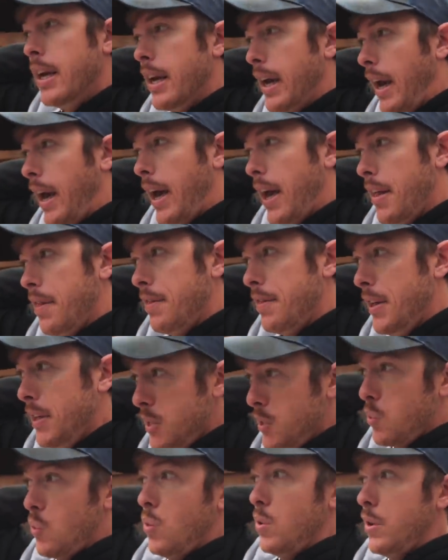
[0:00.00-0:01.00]
and
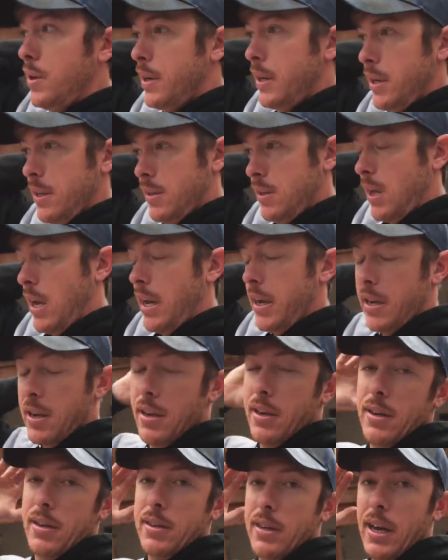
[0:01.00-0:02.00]
this one is
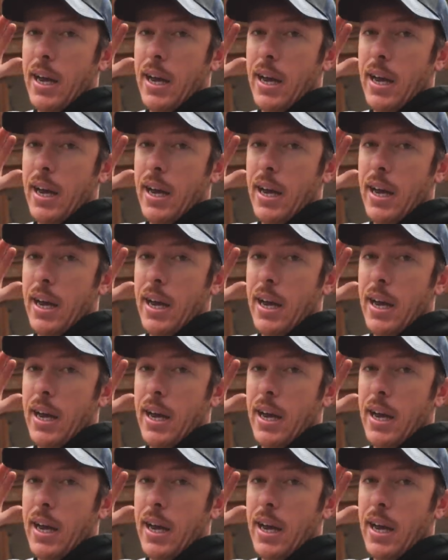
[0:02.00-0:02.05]
like